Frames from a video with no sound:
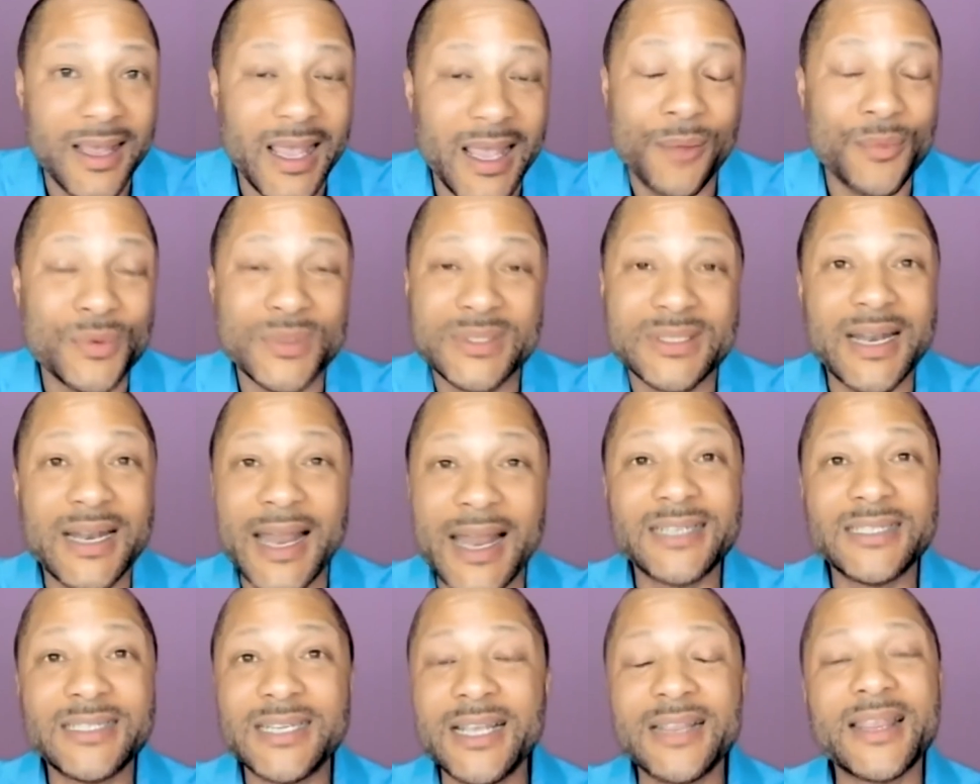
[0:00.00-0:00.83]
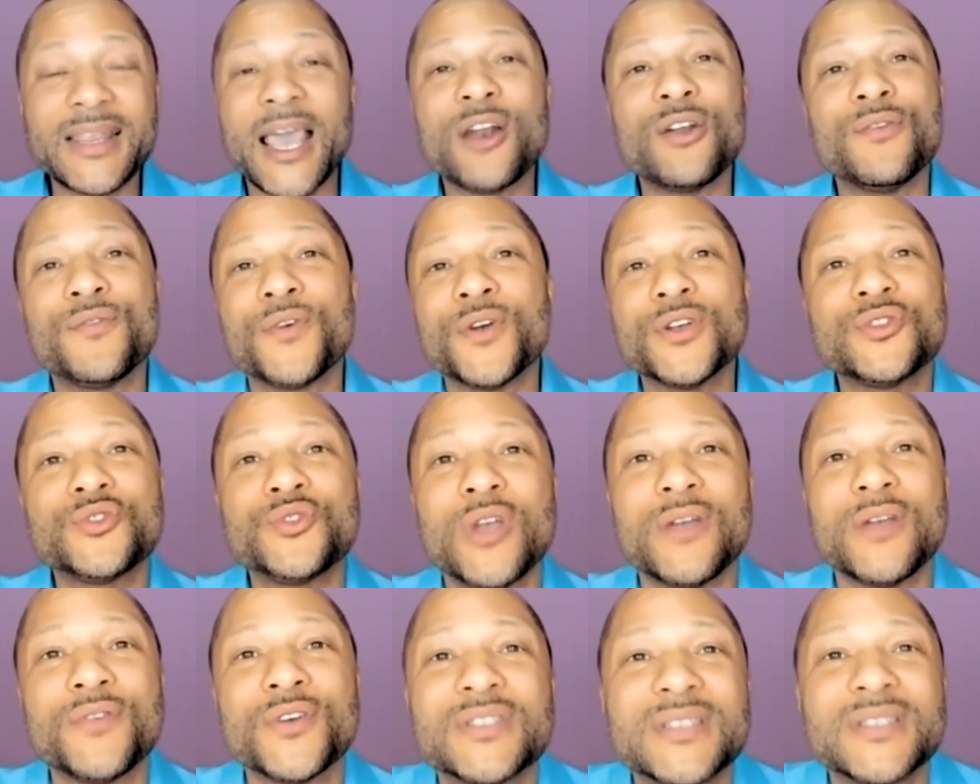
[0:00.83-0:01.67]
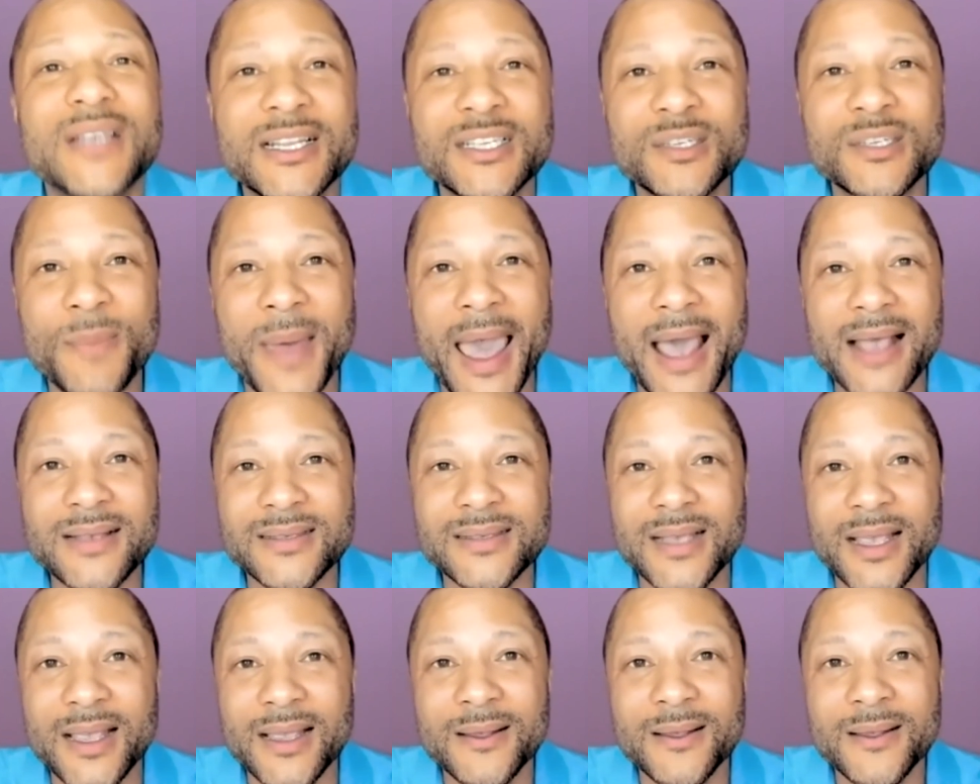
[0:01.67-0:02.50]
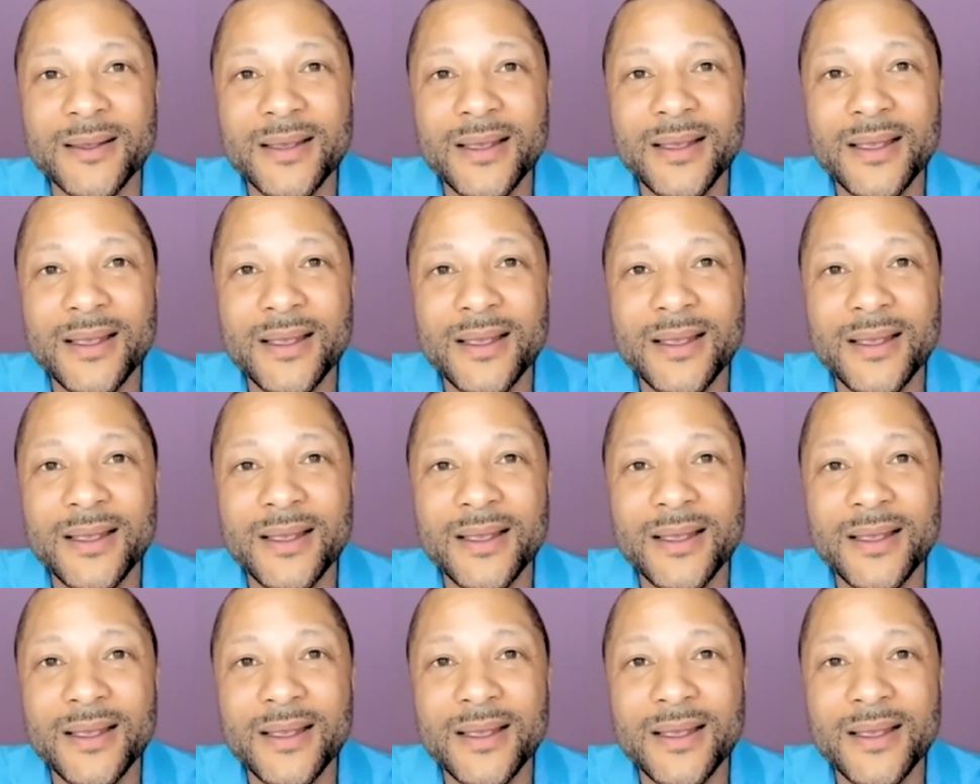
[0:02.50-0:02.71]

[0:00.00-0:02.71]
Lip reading: it was the 19th anniversary of her son's passing.